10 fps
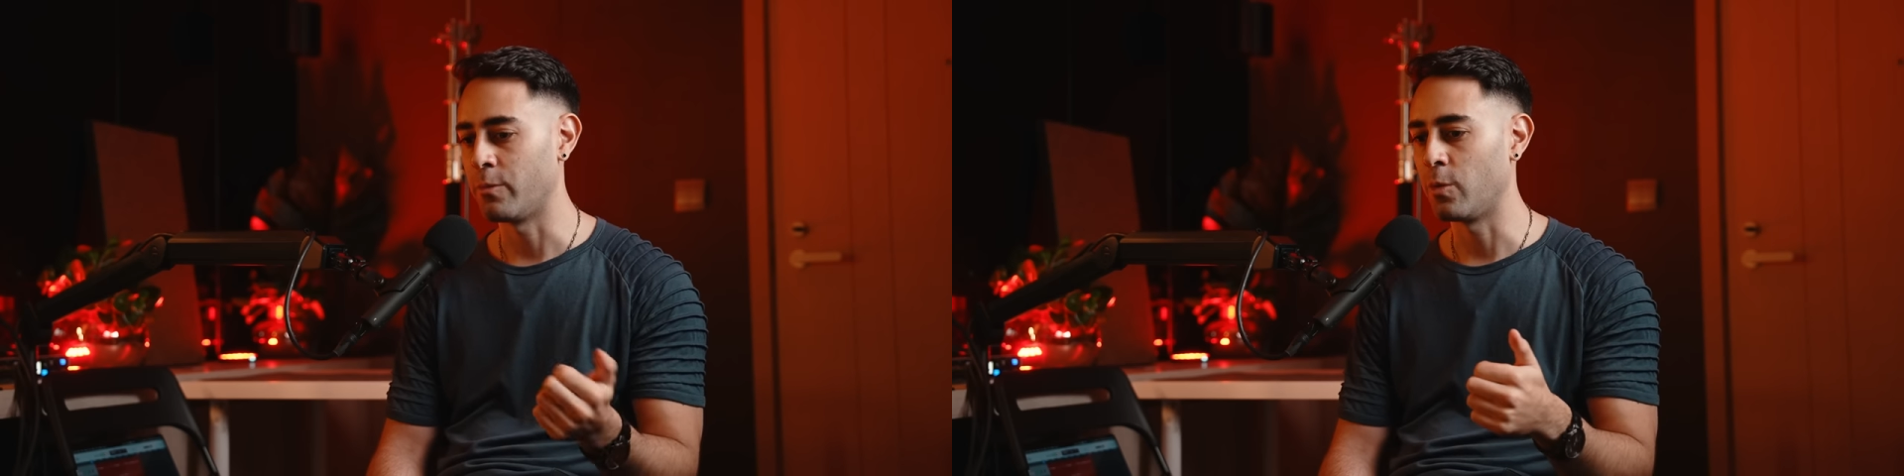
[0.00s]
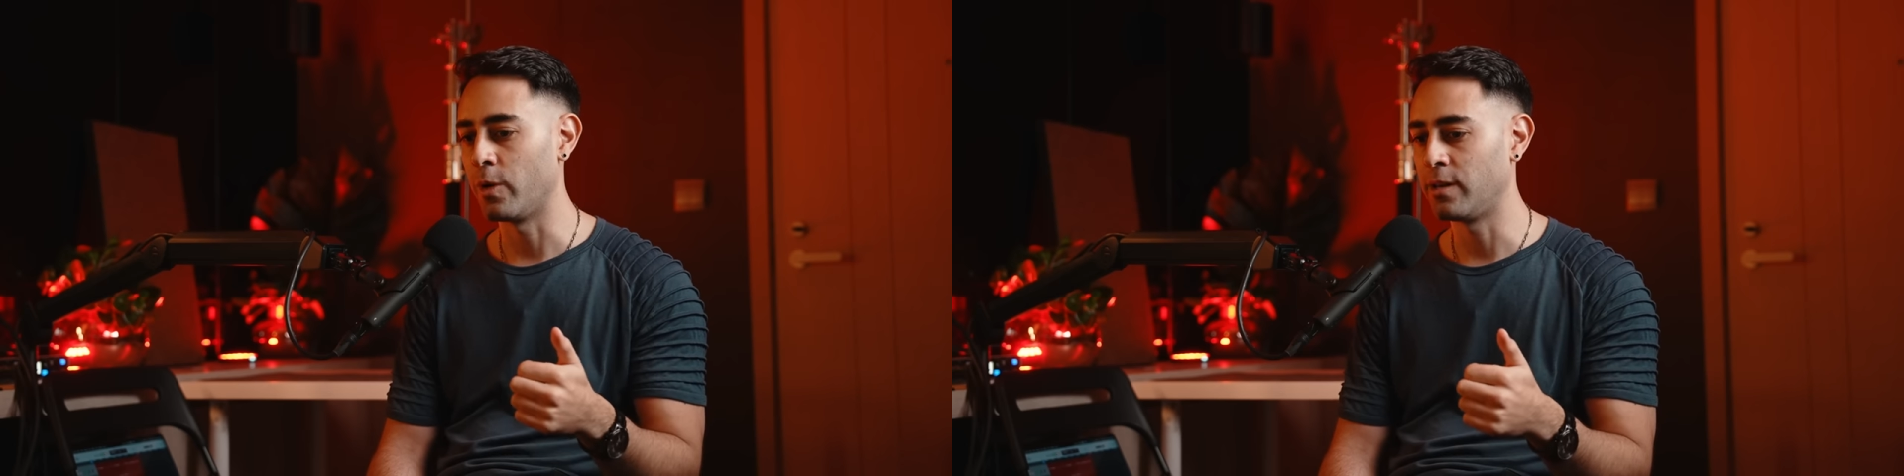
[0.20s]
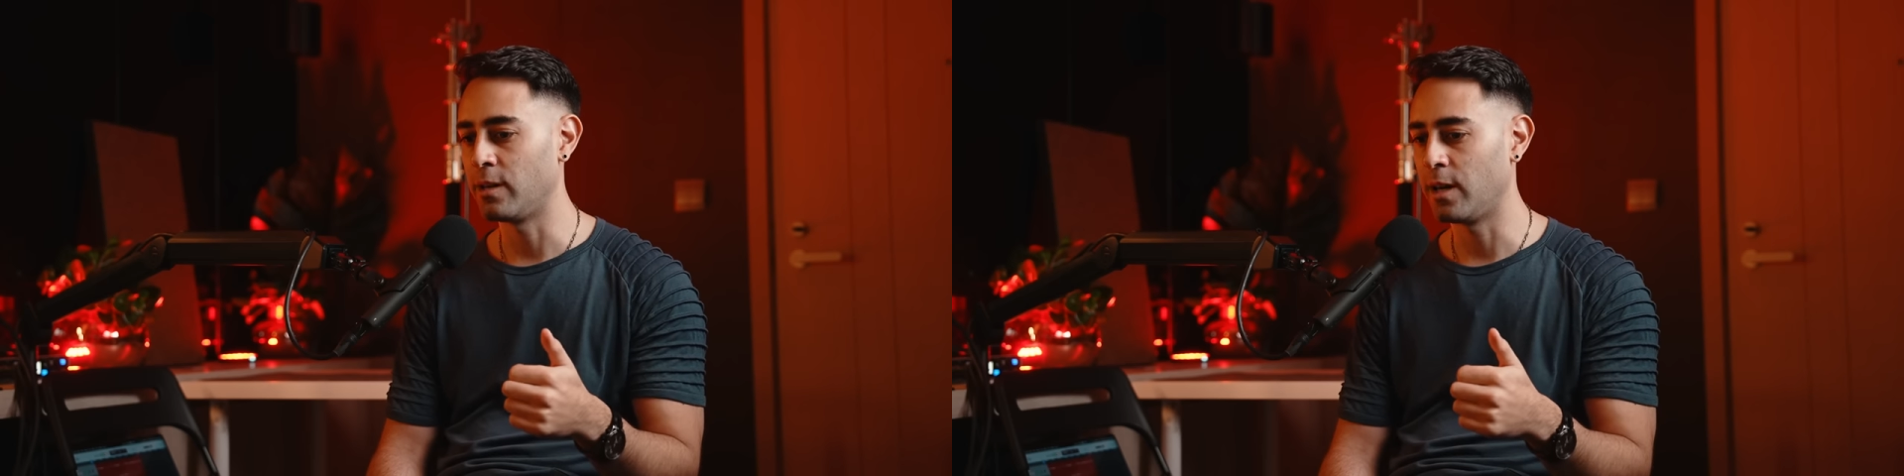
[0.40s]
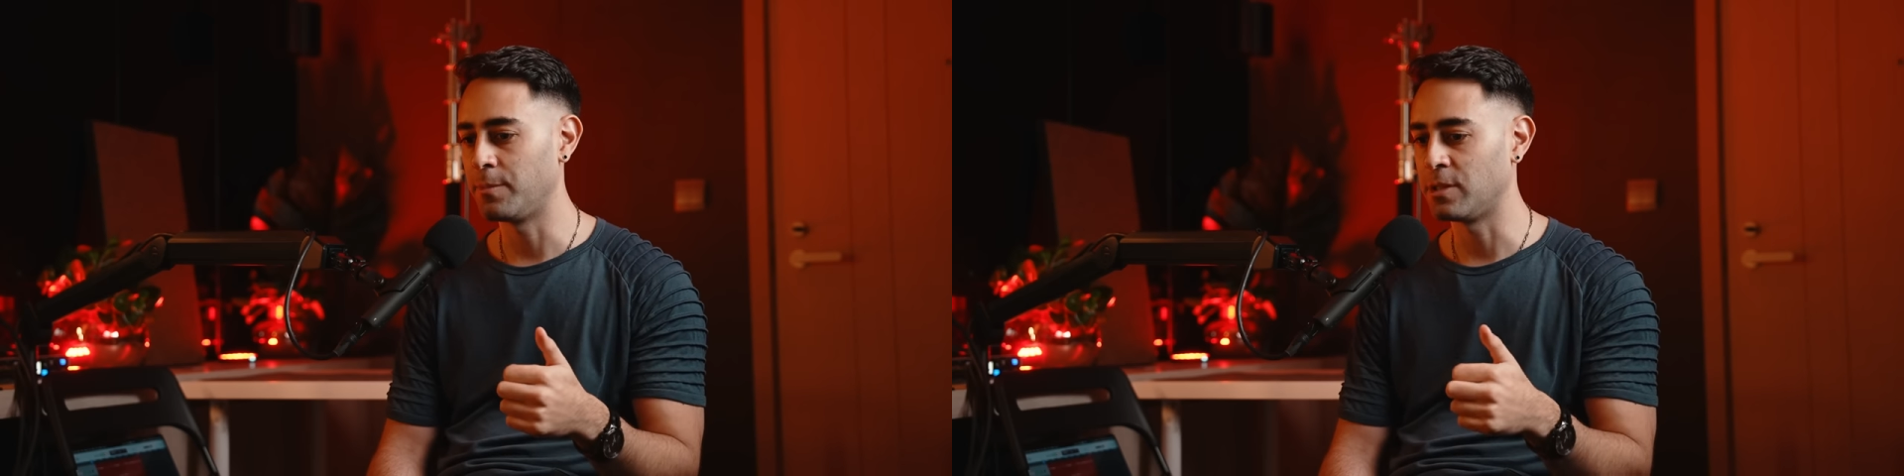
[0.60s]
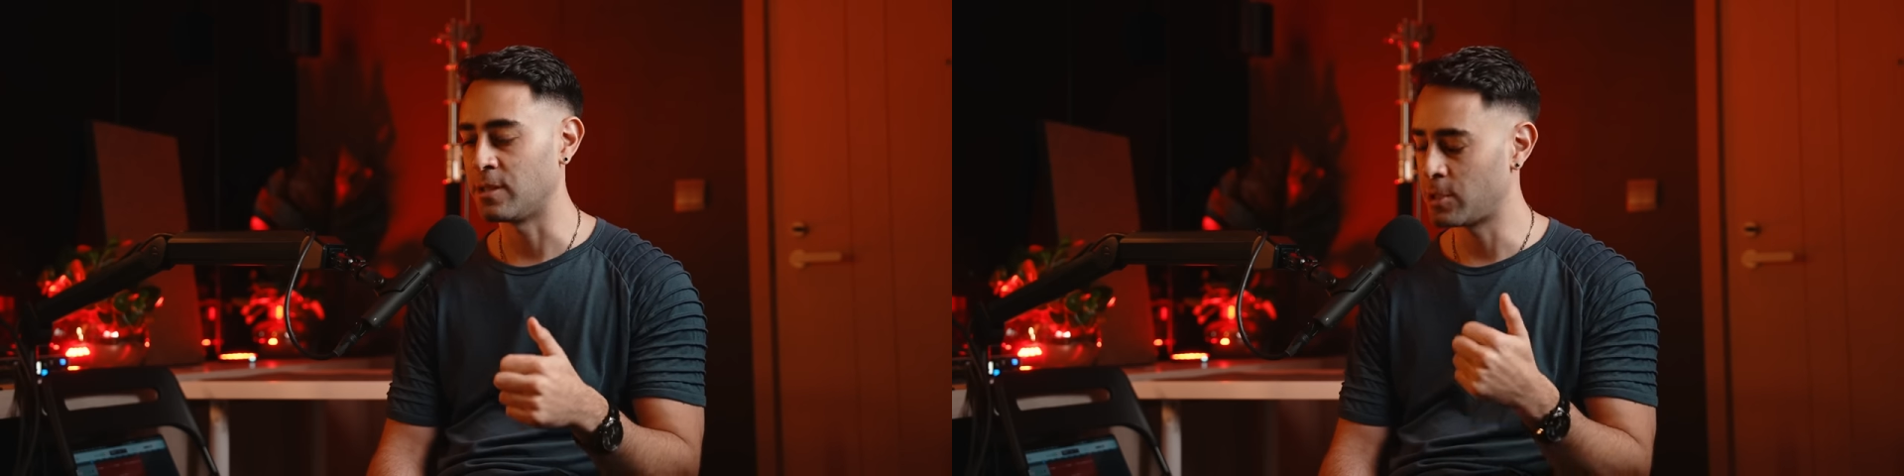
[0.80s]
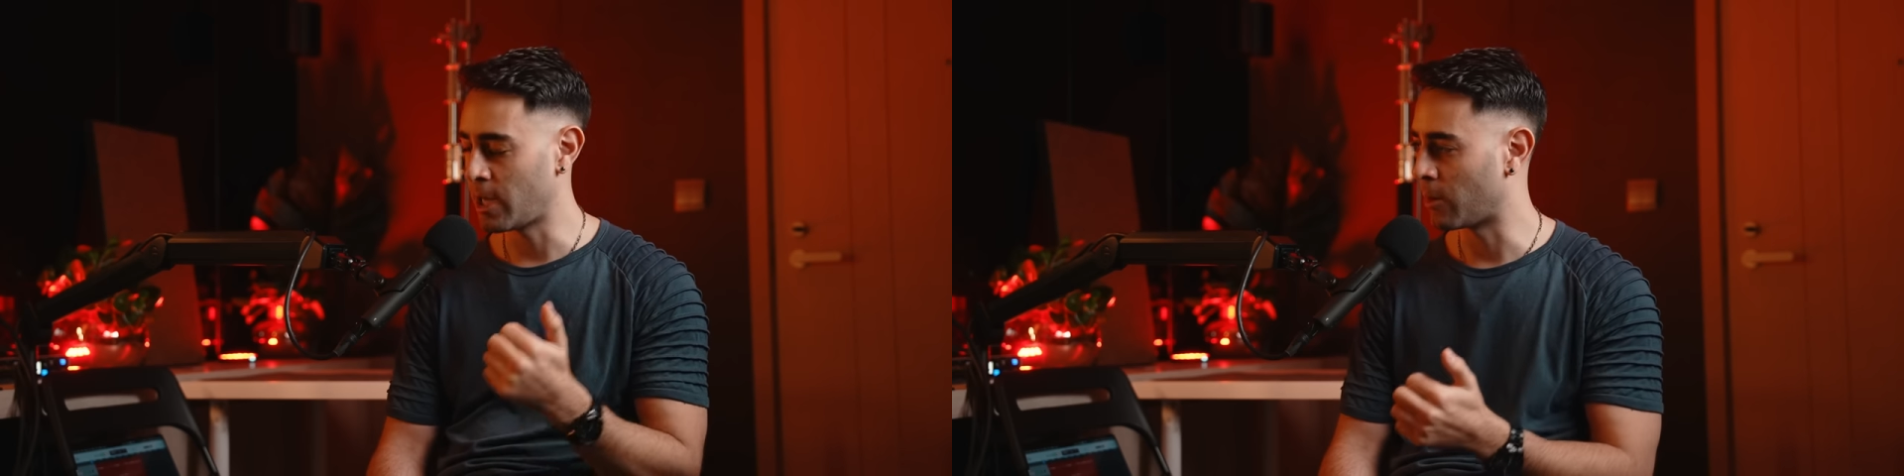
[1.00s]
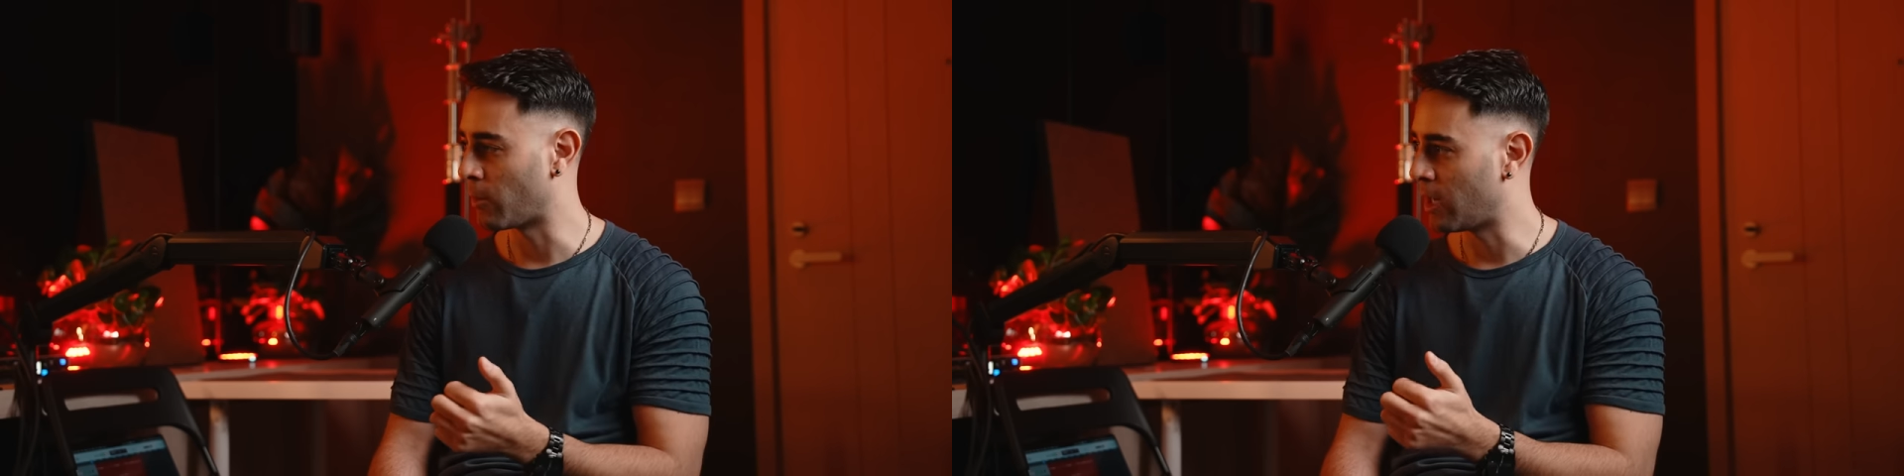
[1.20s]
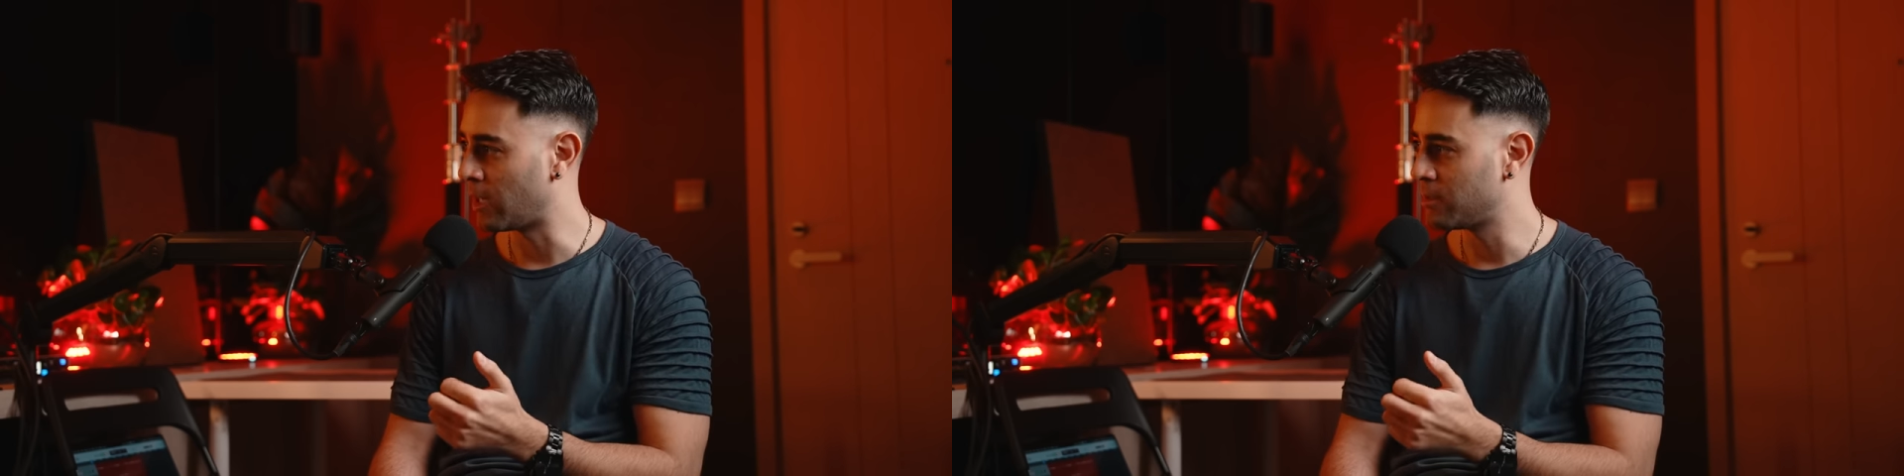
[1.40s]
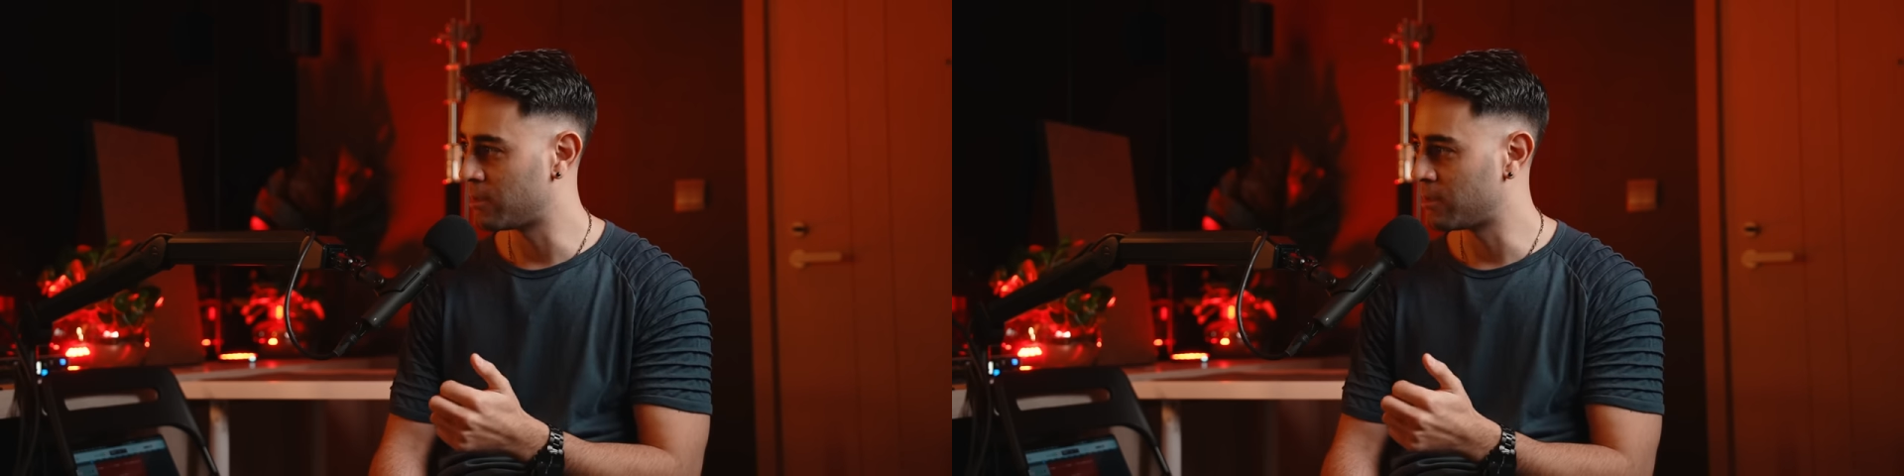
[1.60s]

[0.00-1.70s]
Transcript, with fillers: we went up to Chiang Rai